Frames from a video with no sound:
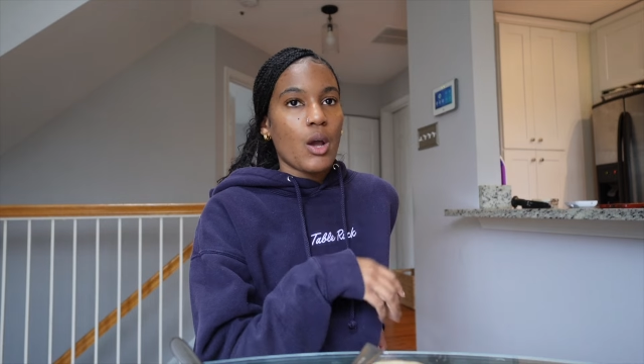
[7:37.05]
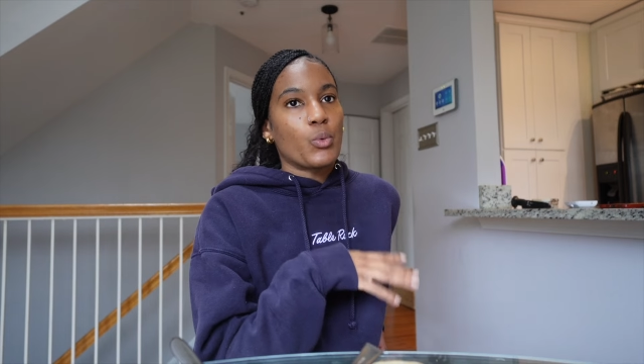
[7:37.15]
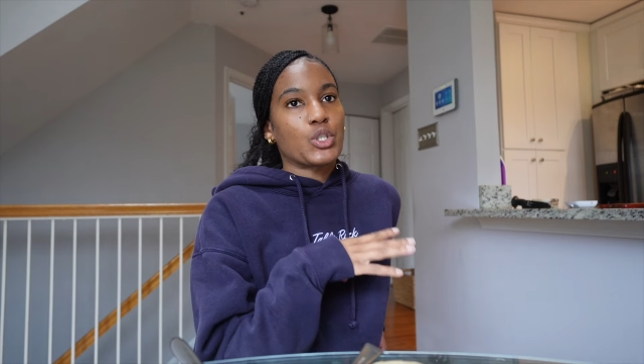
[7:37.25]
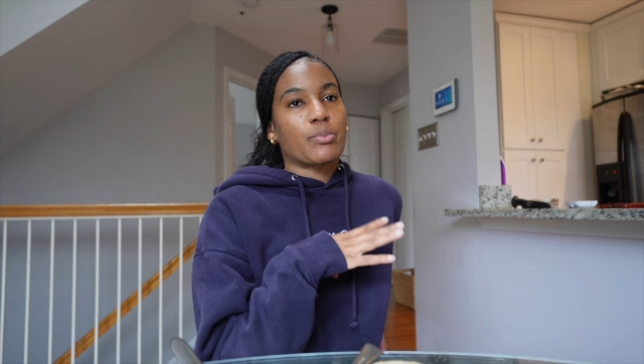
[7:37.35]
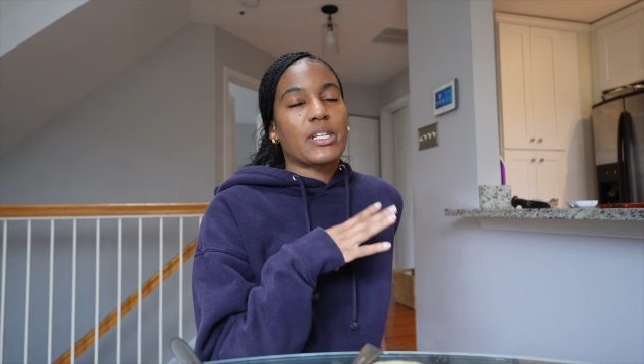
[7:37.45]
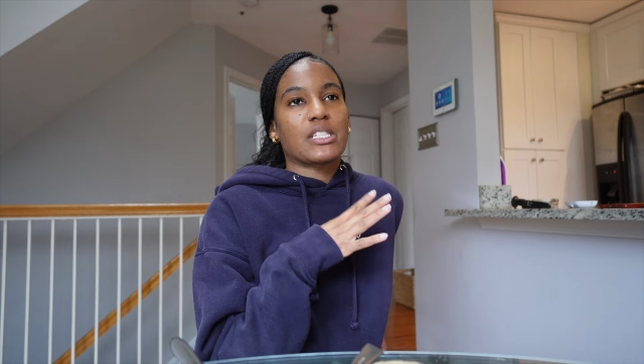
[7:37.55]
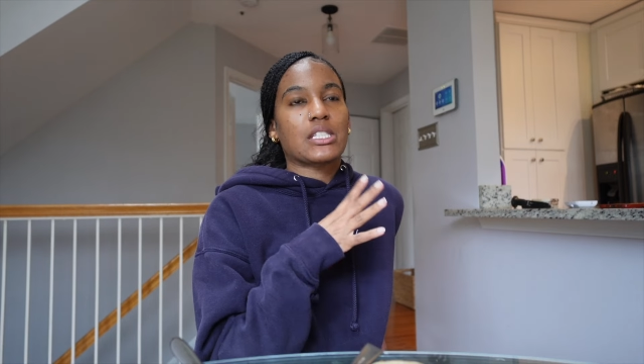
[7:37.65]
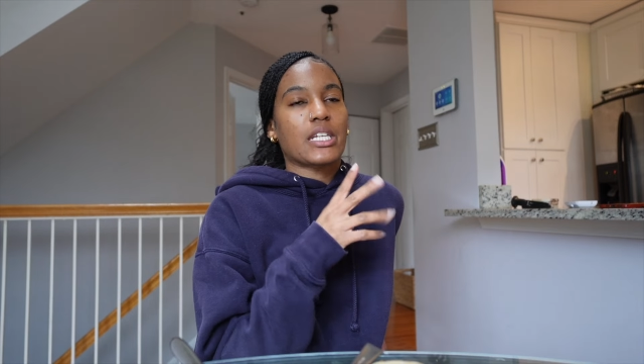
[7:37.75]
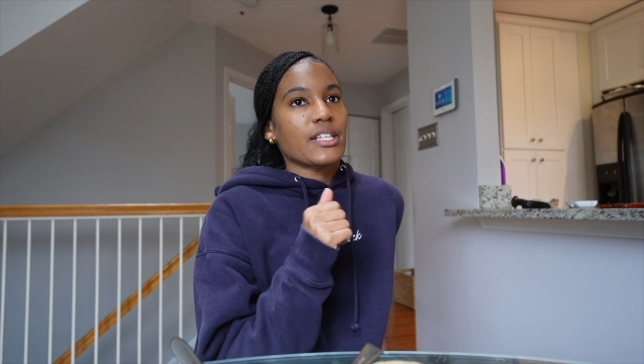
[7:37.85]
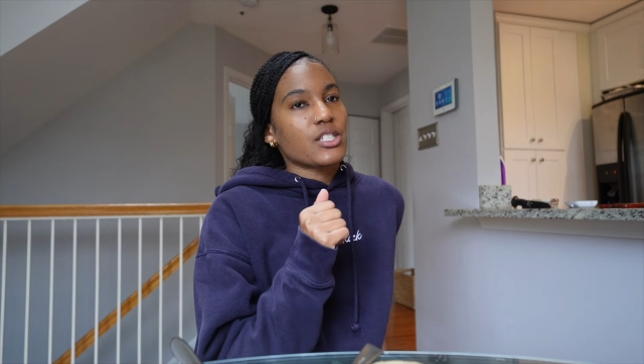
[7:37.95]
which means
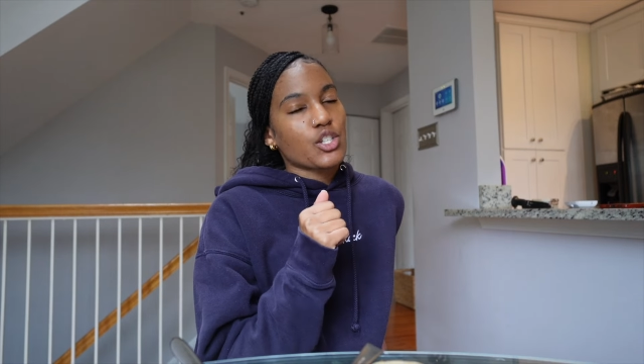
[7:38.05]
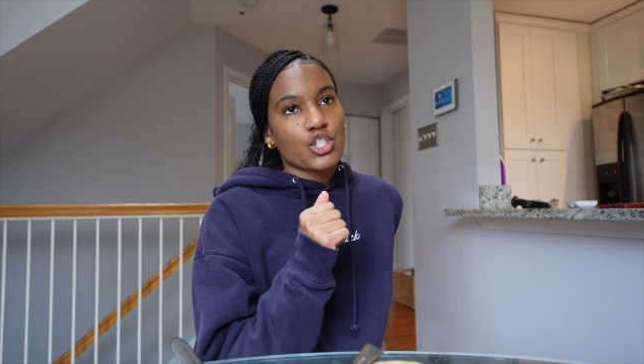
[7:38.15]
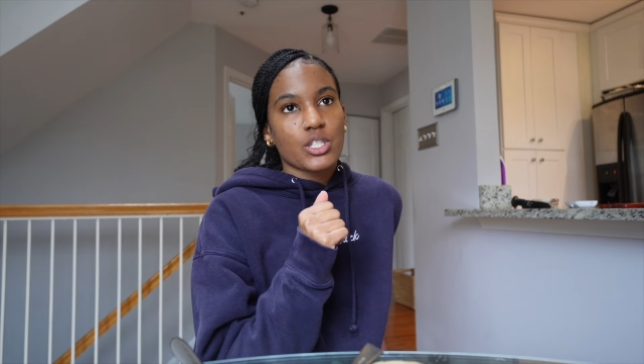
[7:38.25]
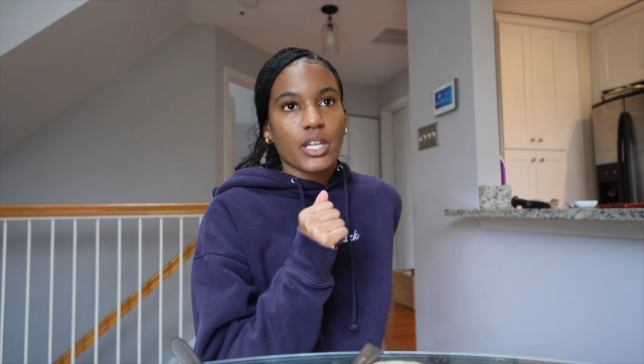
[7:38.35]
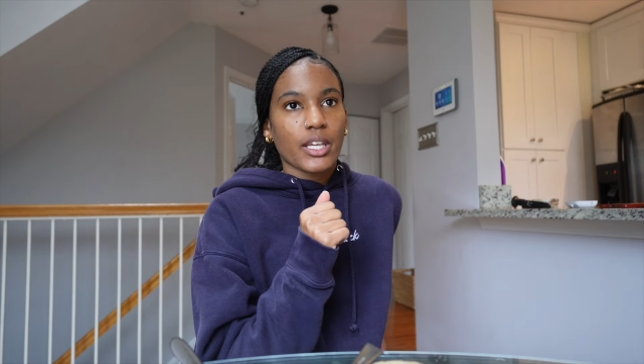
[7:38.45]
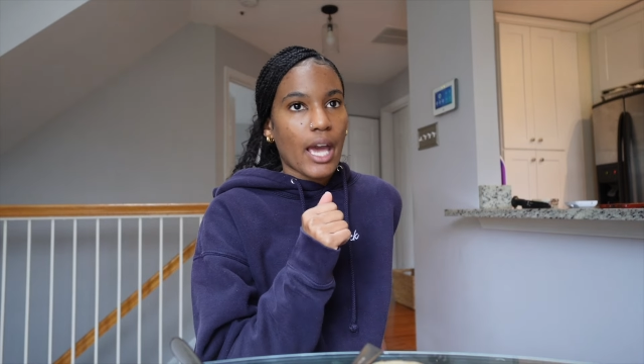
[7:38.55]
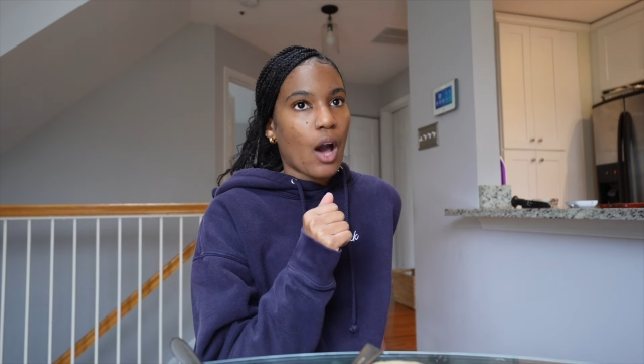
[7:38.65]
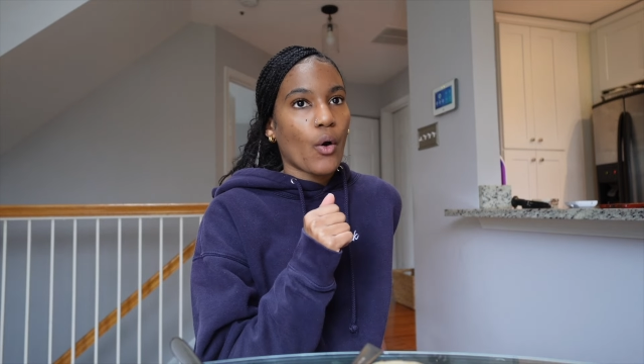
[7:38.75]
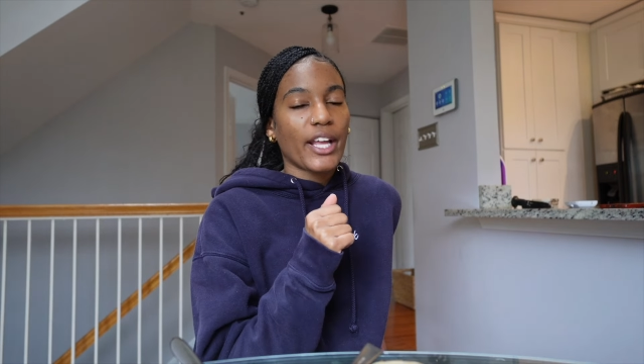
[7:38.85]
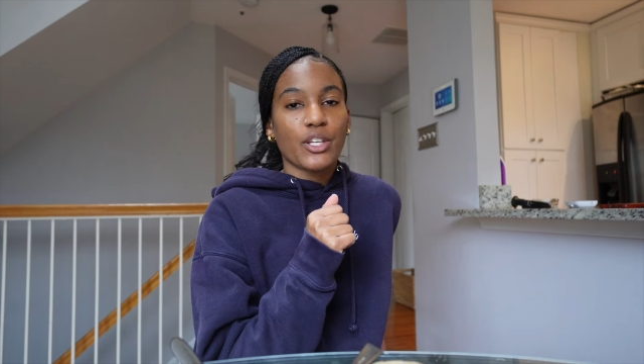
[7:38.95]
today's session didn't
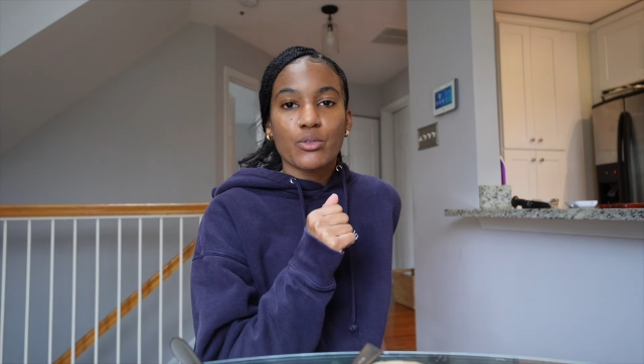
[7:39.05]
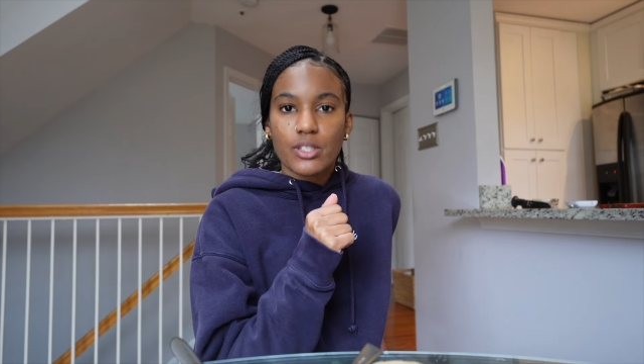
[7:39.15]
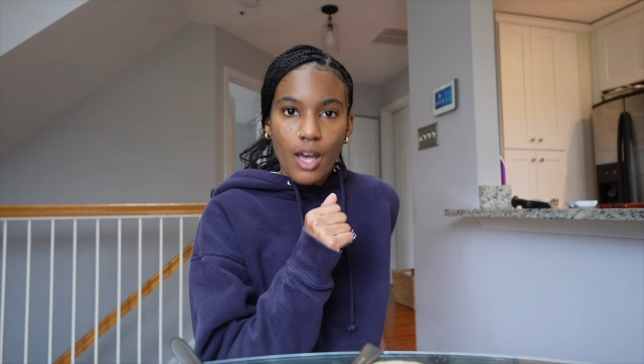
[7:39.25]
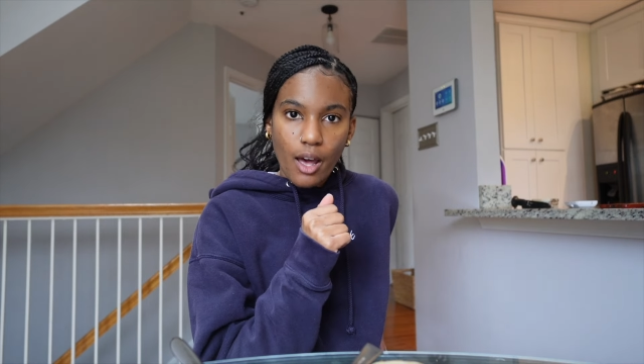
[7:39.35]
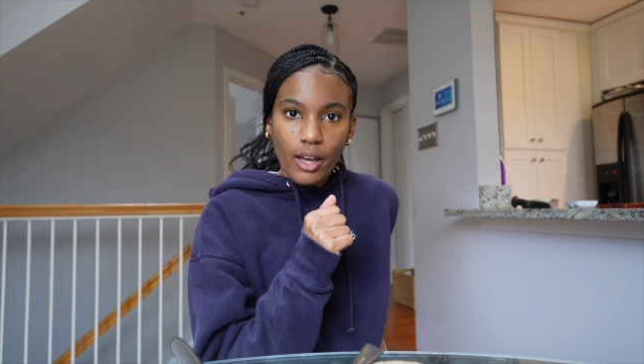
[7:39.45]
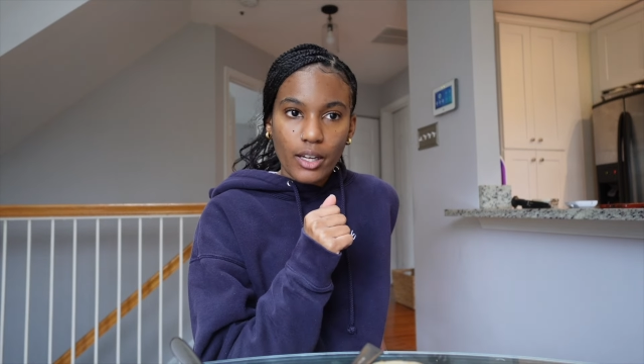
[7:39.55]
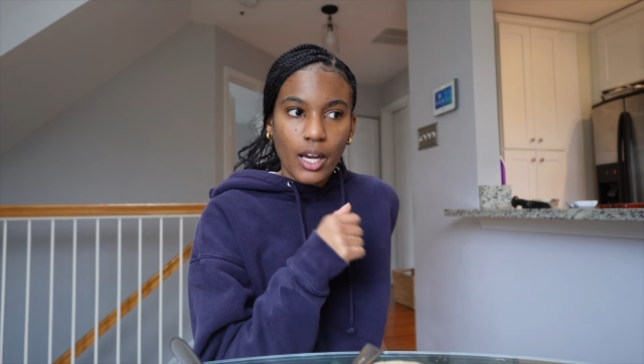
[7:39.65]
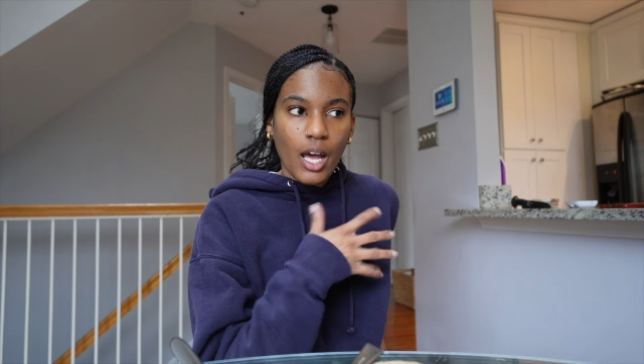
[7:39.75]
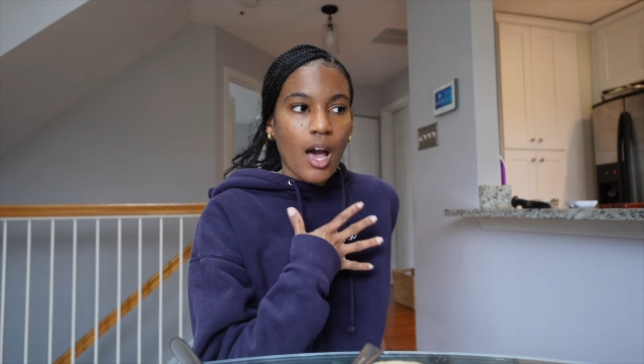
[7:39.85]
count and you suck.